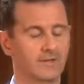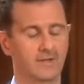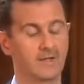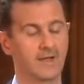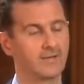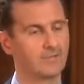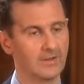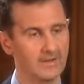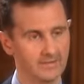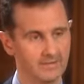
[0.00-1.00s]
can
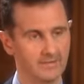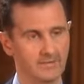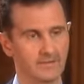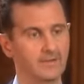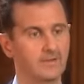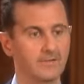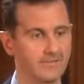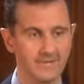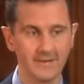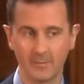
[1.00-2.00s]
isolate
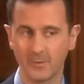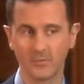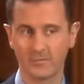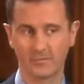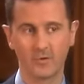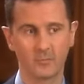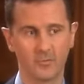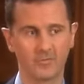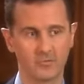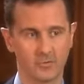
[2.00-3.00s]
Syria because of our
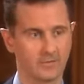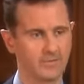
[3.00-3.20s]
position.